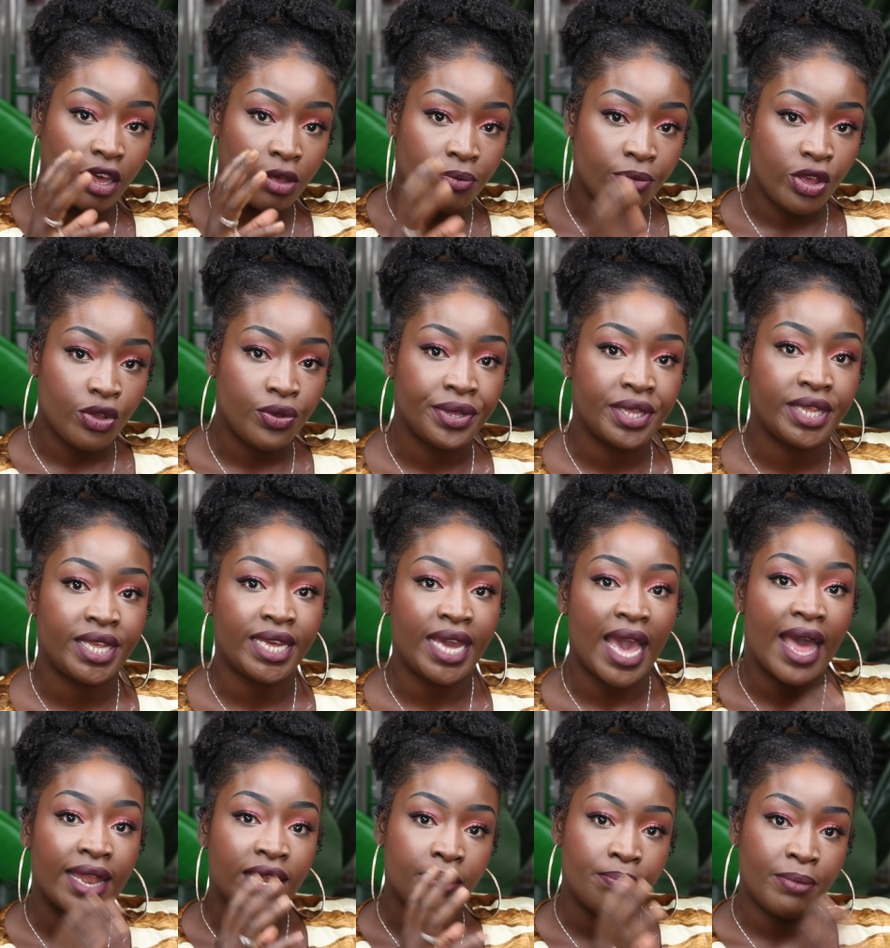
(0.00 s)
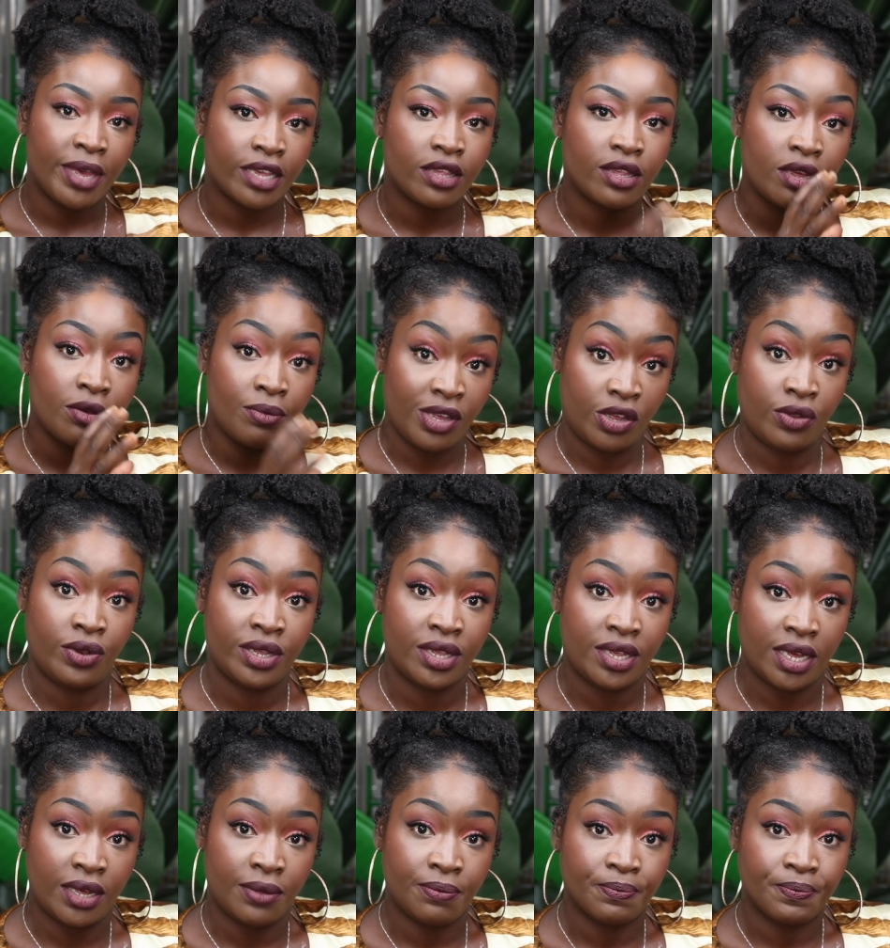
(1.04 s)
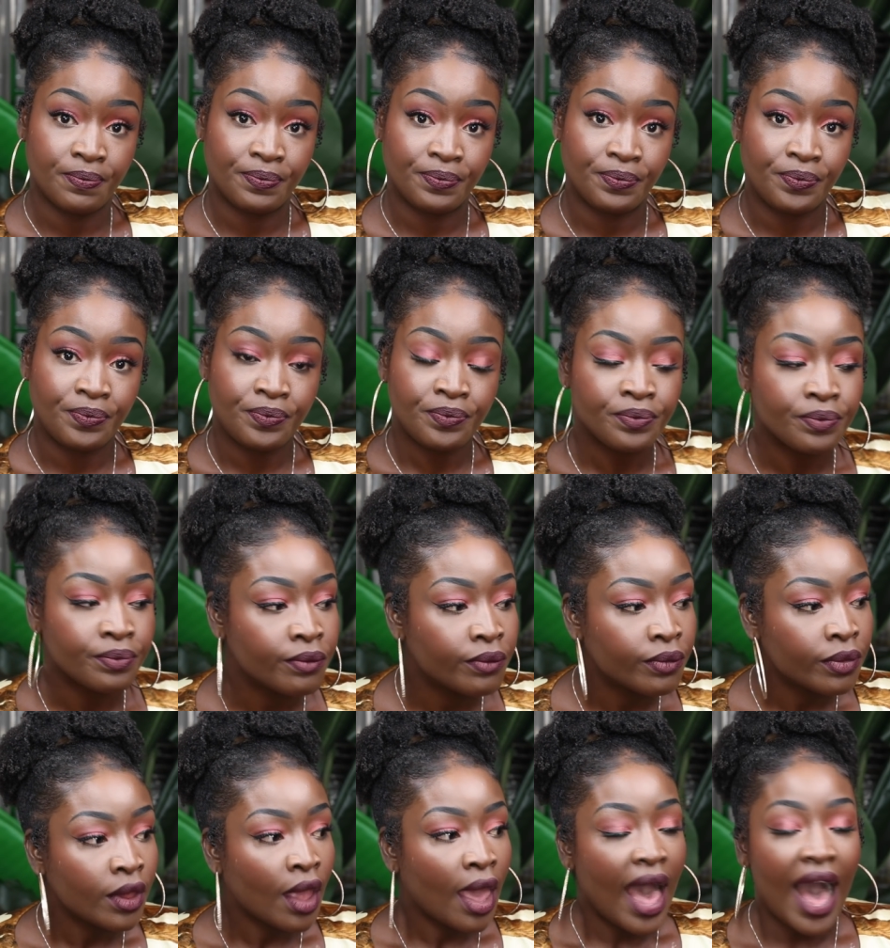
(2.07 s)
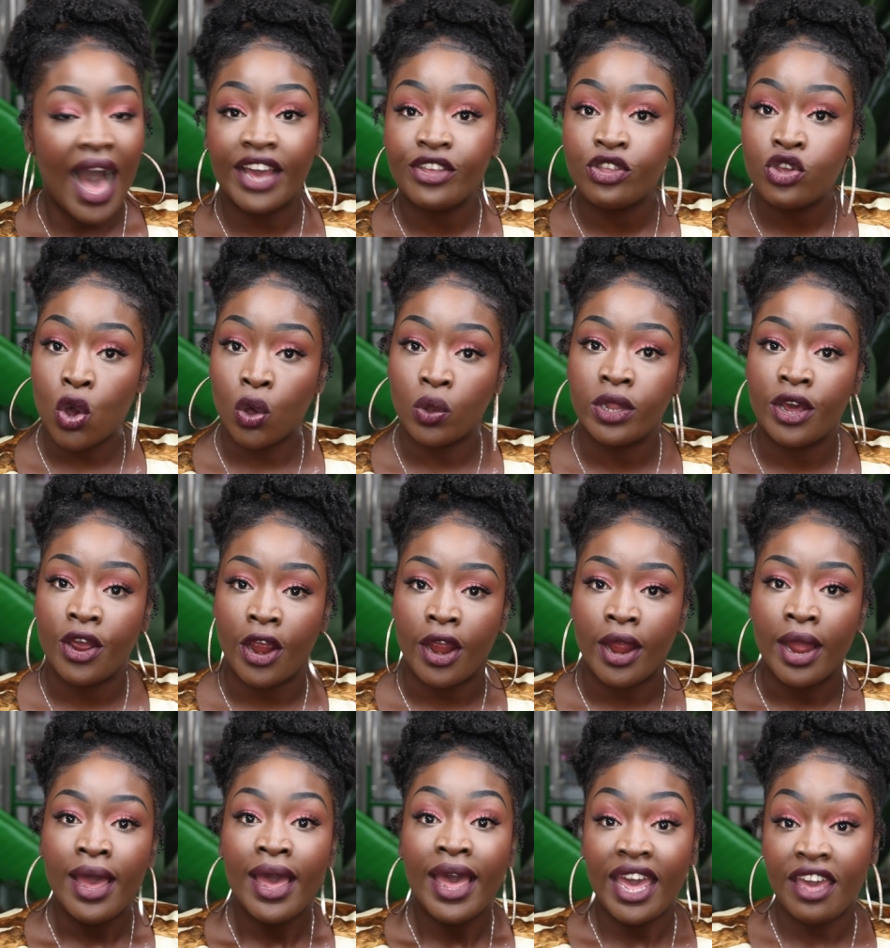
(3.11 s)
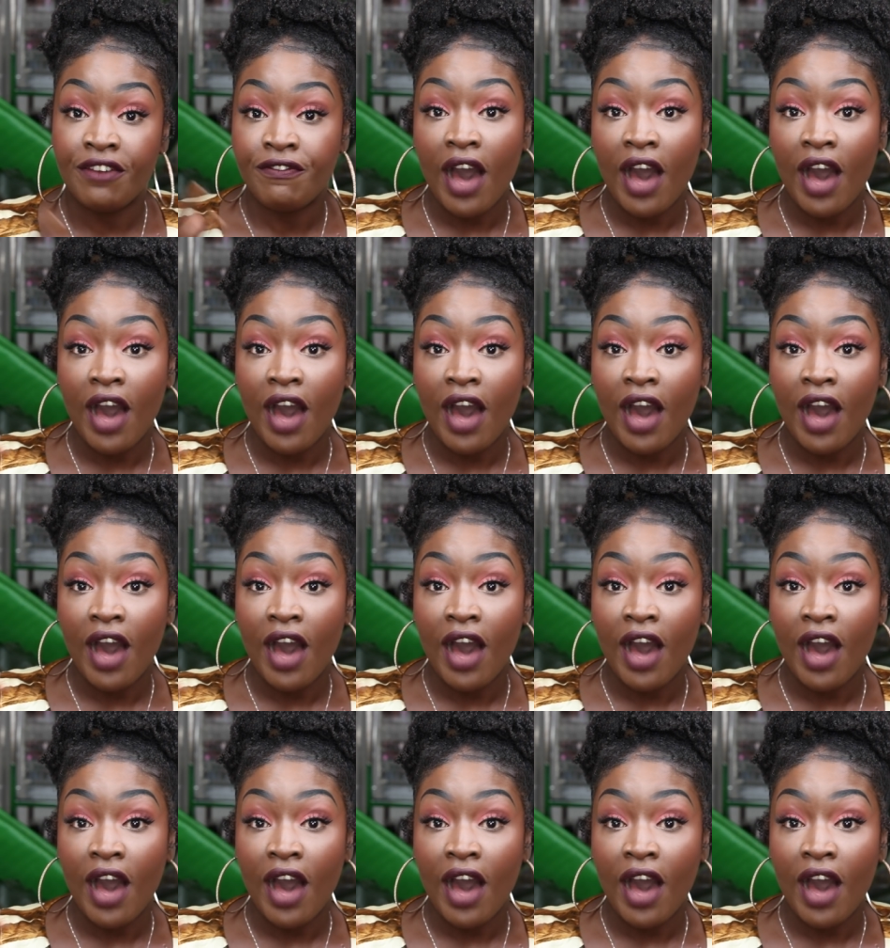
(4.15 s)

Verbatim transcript: community and the mixed community. I told her, if